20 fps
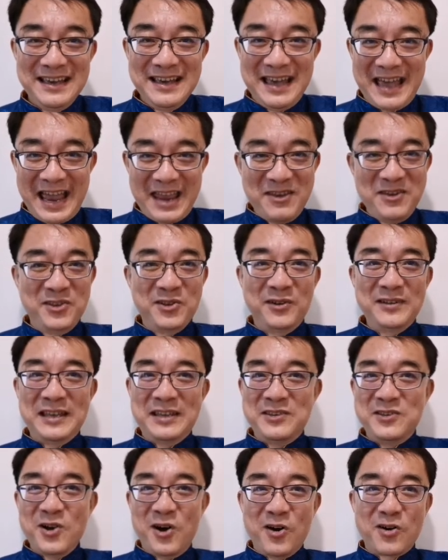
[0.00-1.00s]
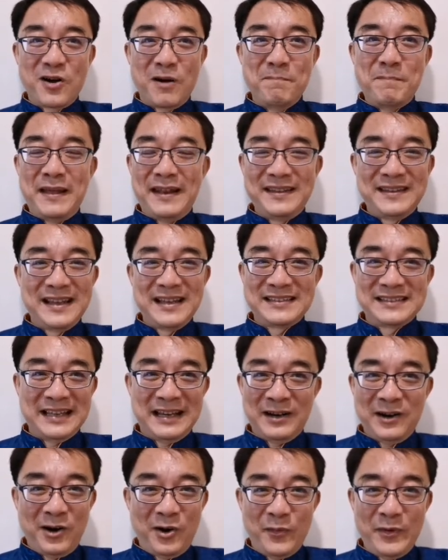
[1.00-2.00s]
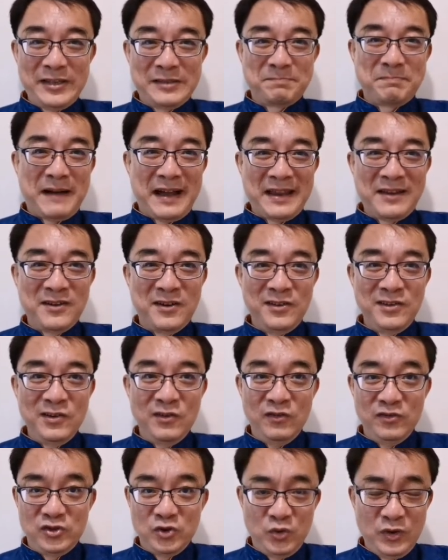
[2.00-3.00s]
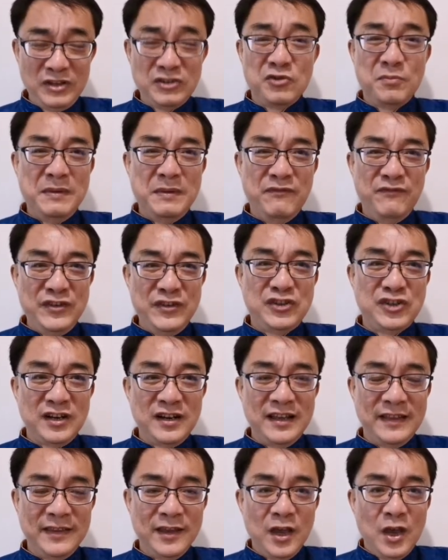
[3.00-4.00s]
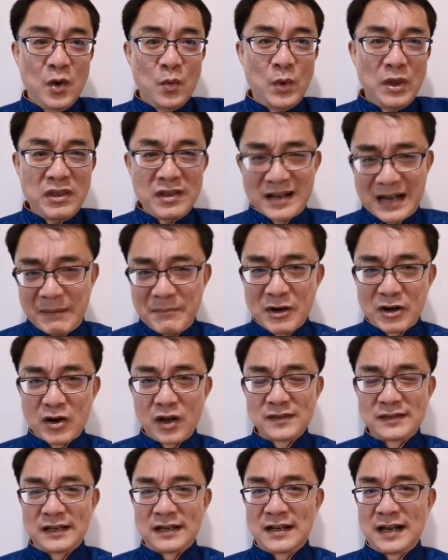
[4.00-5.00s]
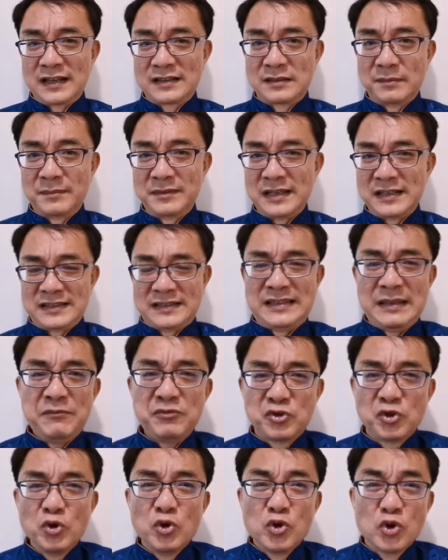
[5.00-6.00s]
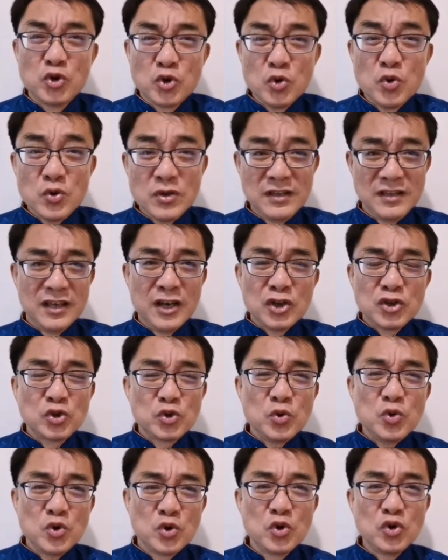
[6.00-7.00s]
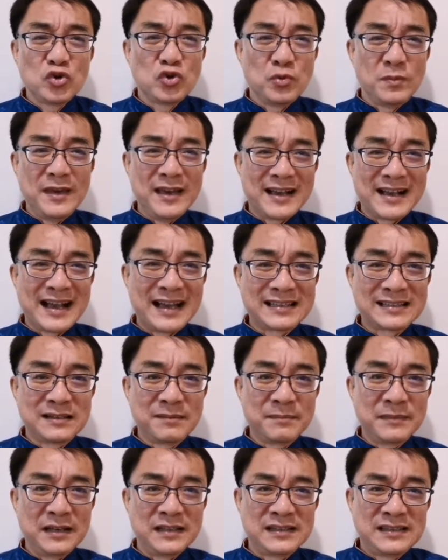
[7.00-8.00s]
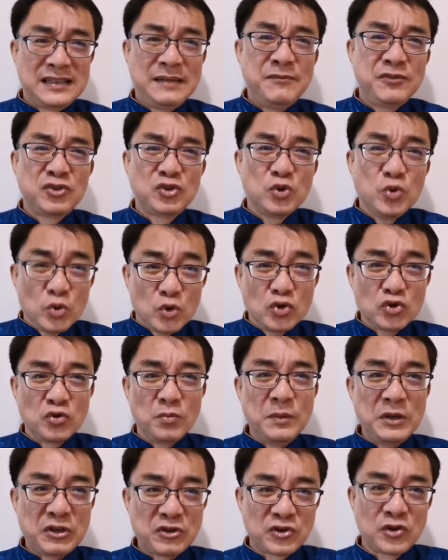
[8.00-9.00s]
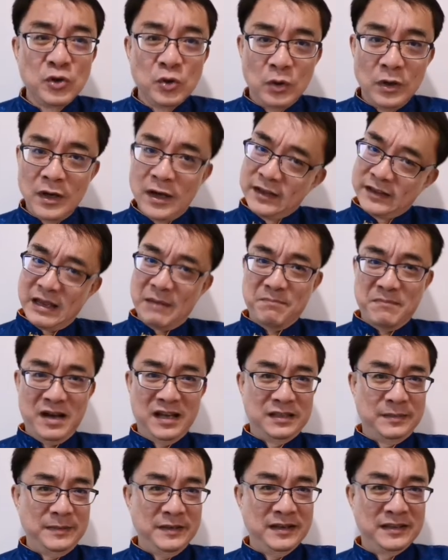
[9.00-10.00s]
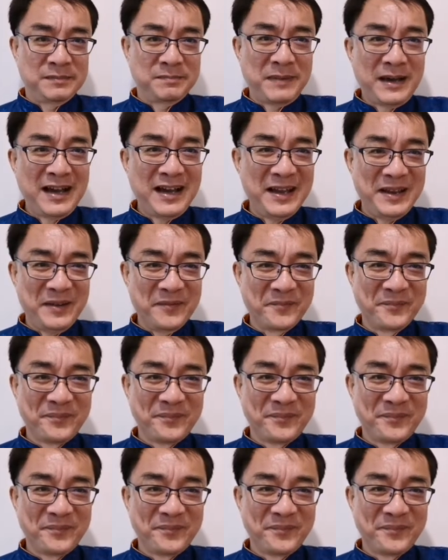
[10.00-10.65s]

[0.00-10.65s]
And you know that your competitors are always spying on you, so you need to be vigilant. When you come across a customer that seems too good to be a customer, seems too good to be true, that must be a spy.